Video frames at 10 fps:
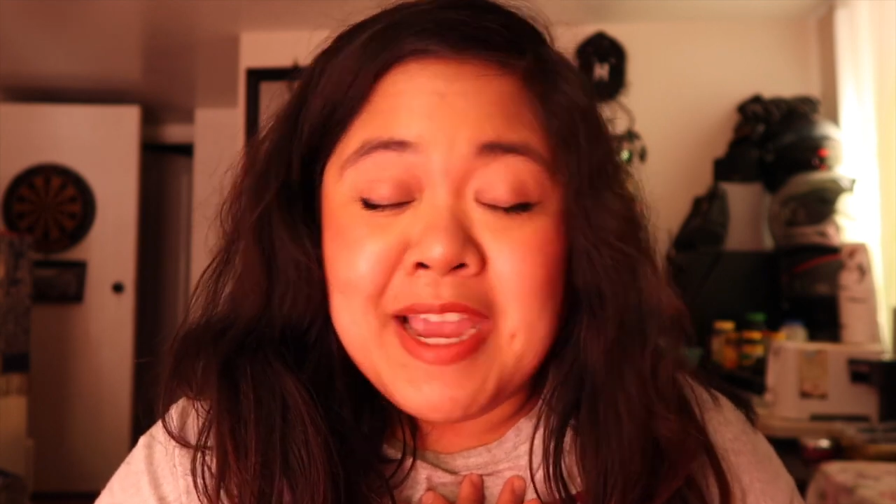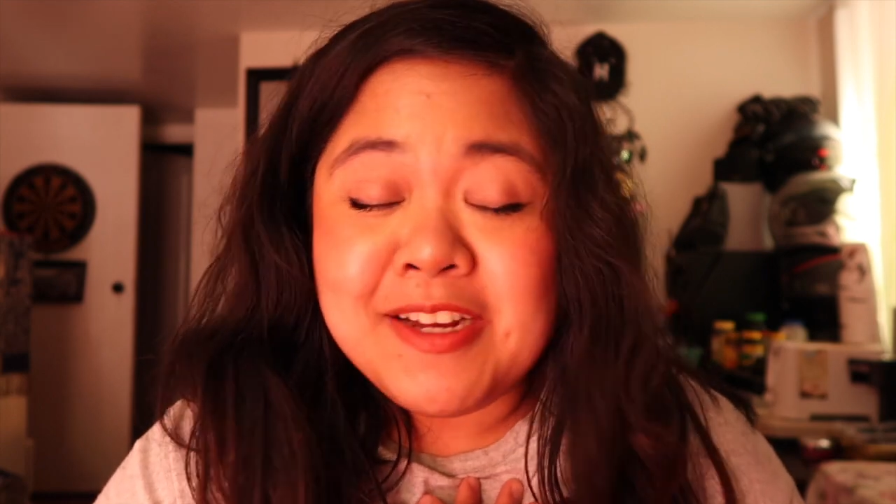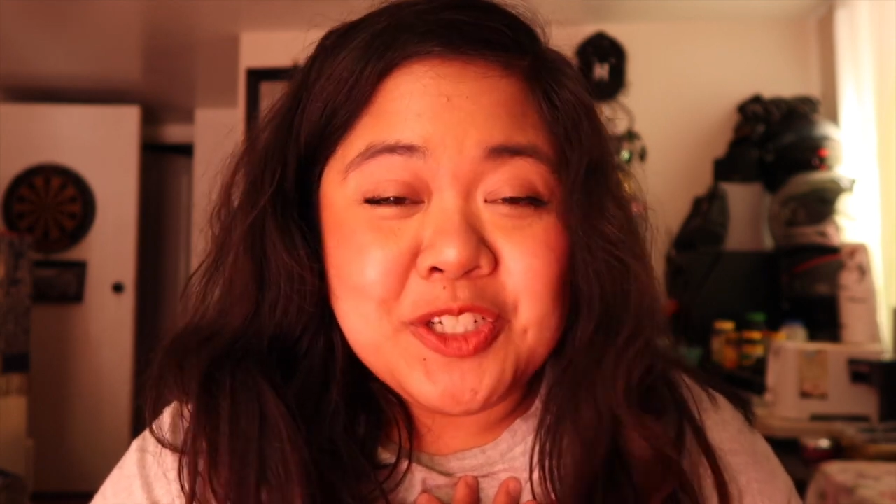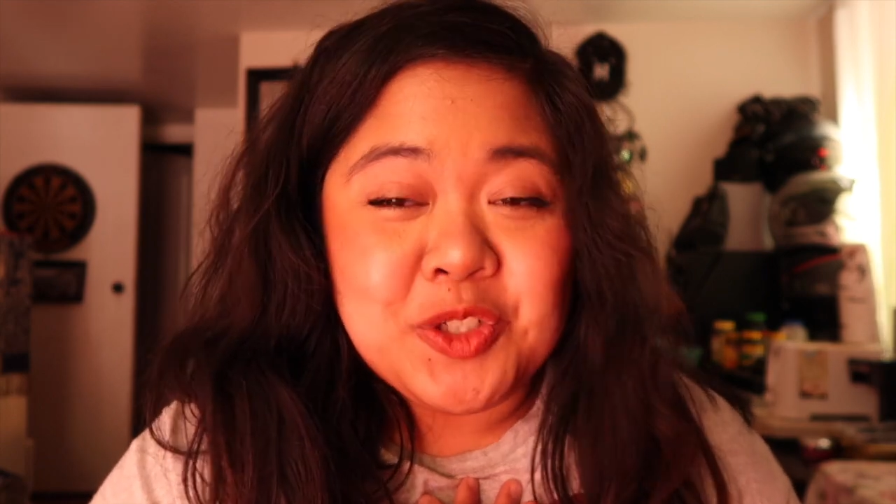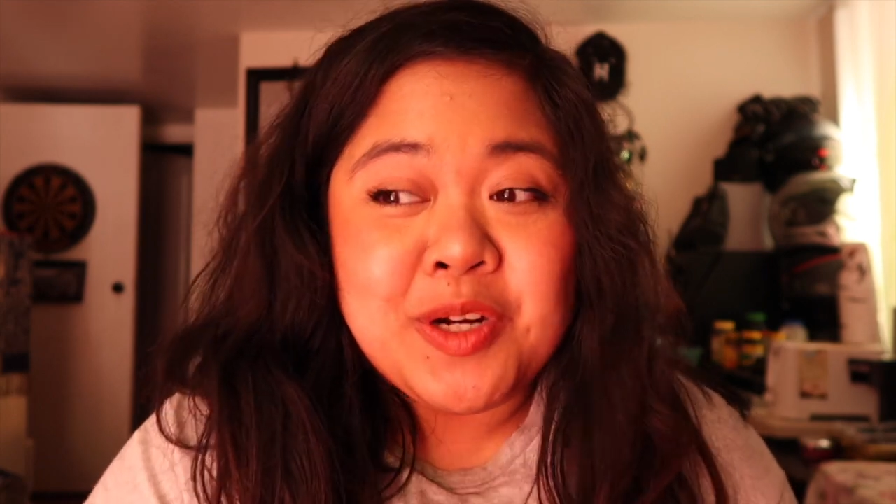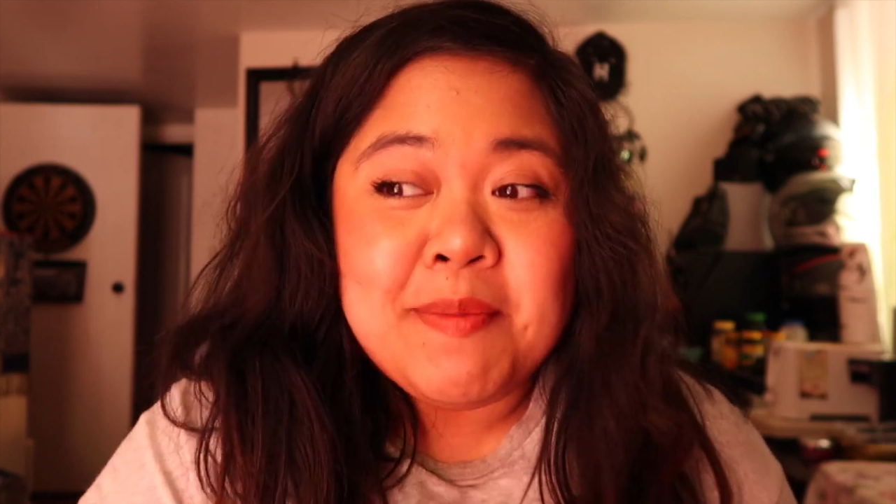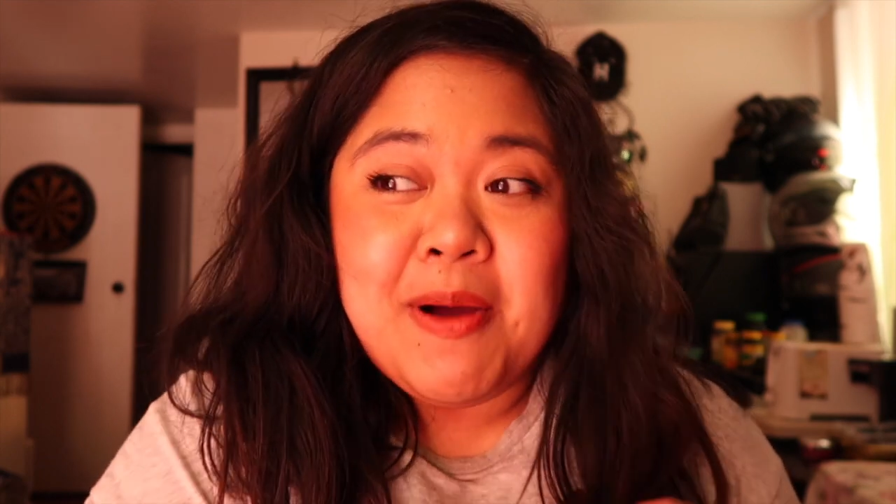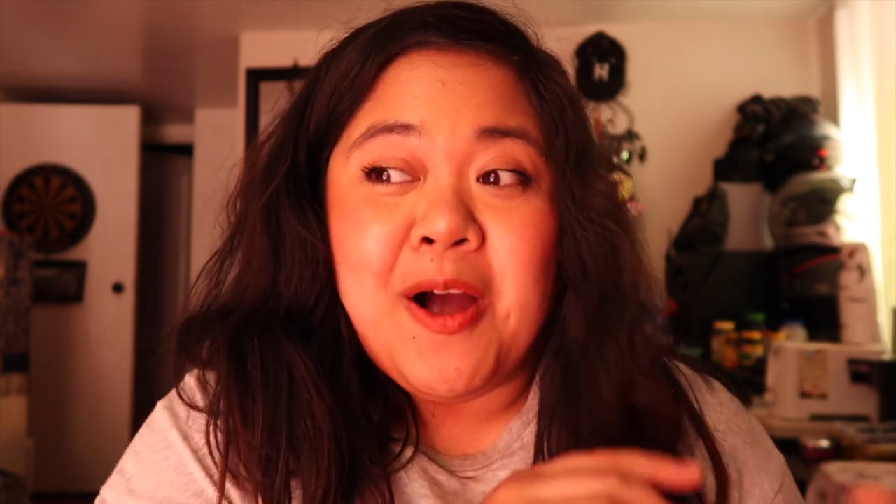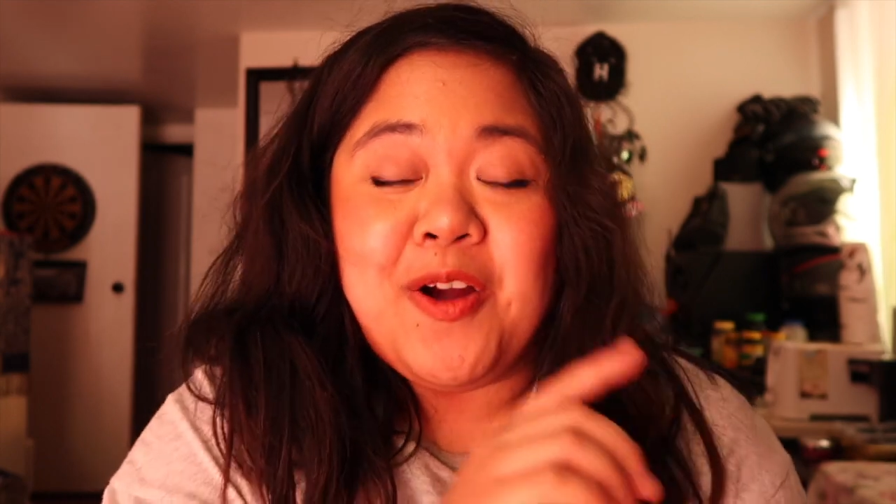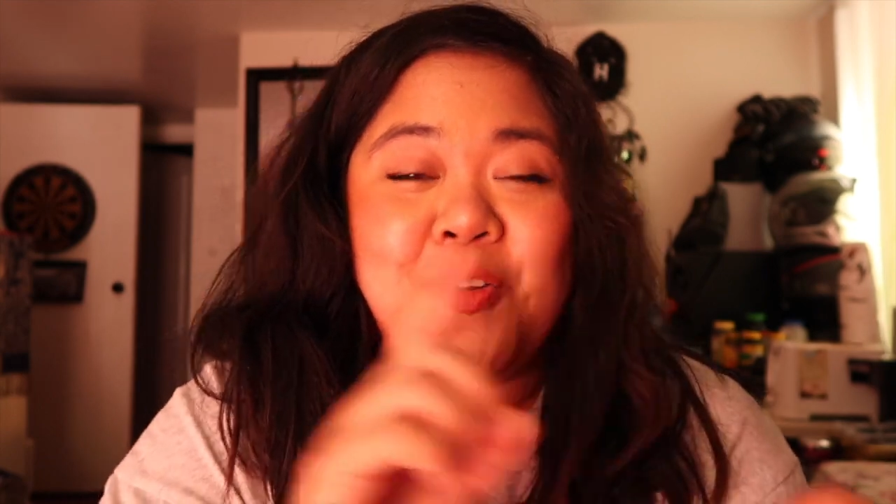paid trip
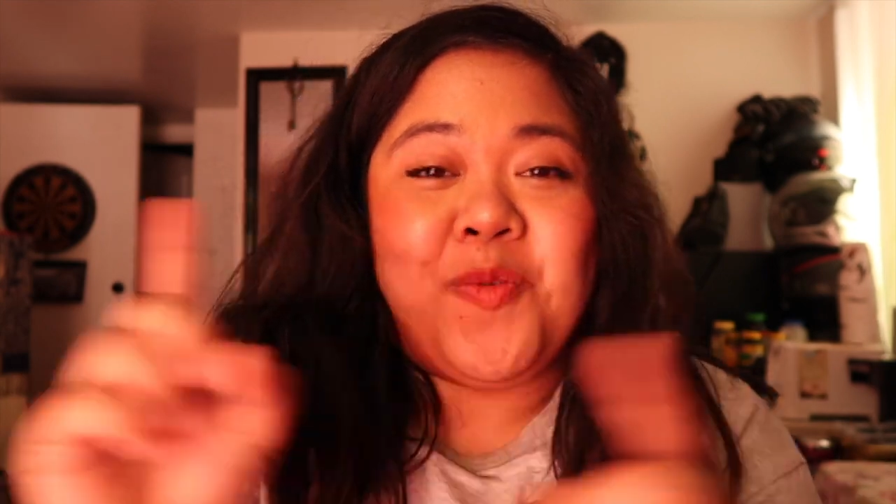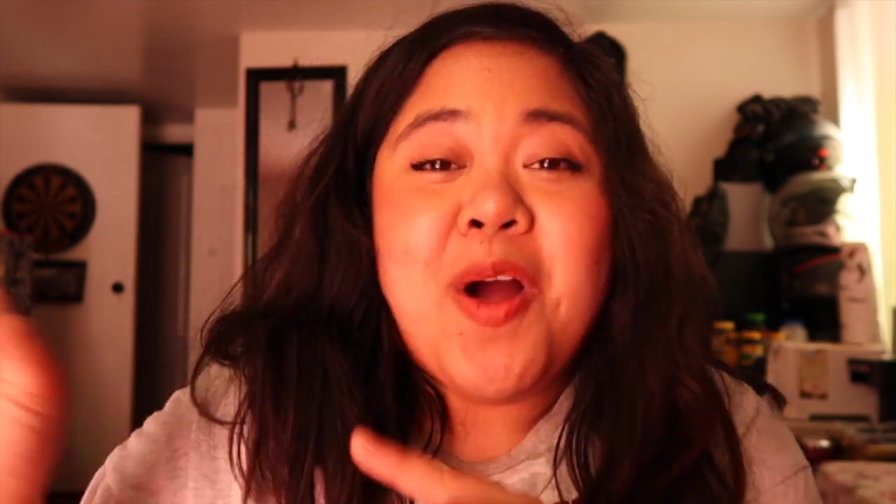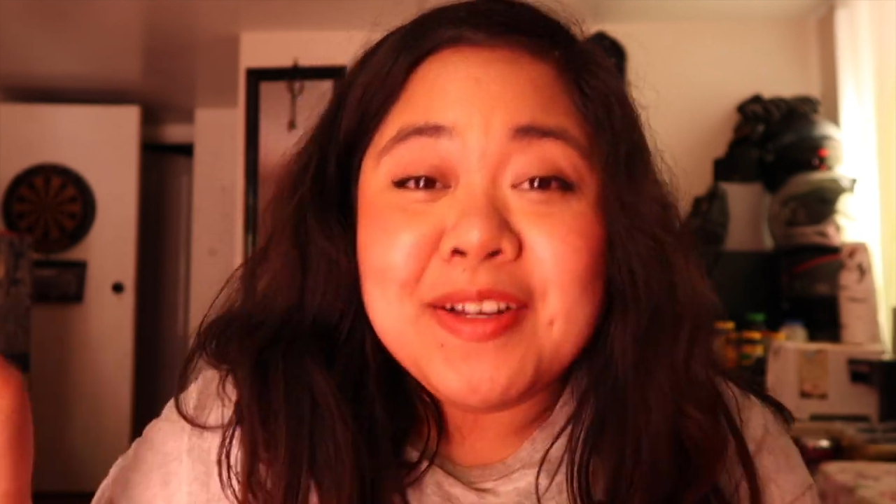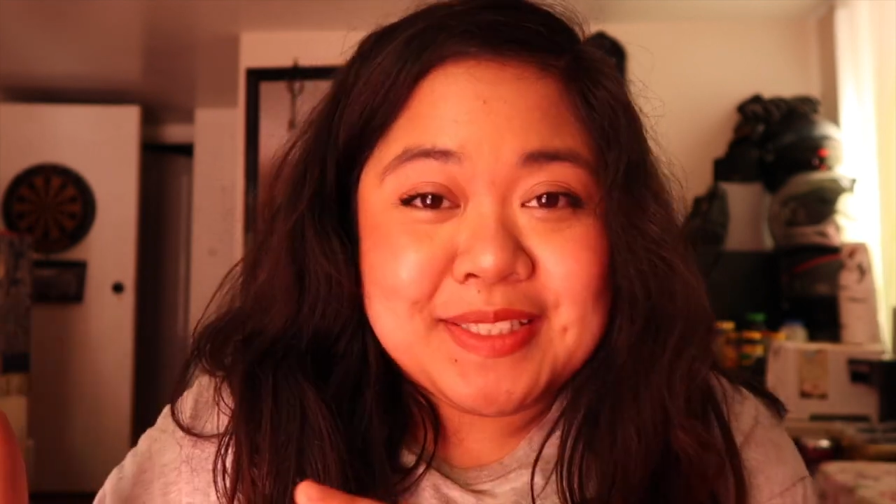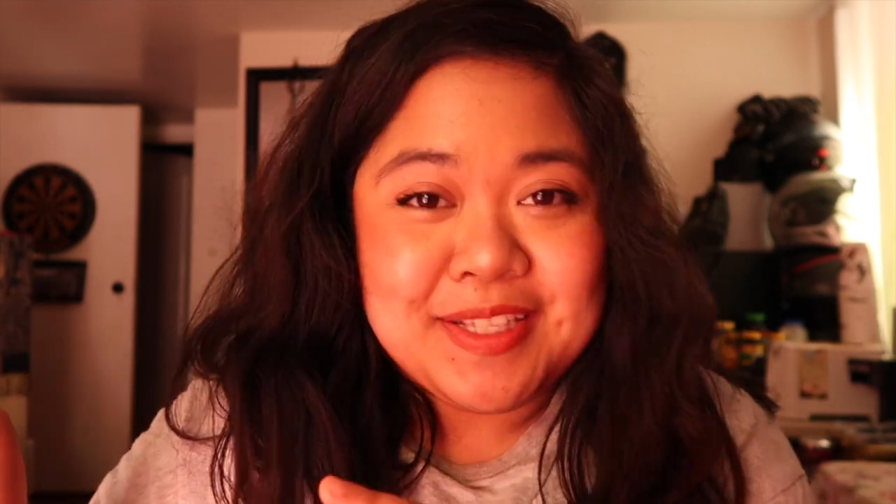across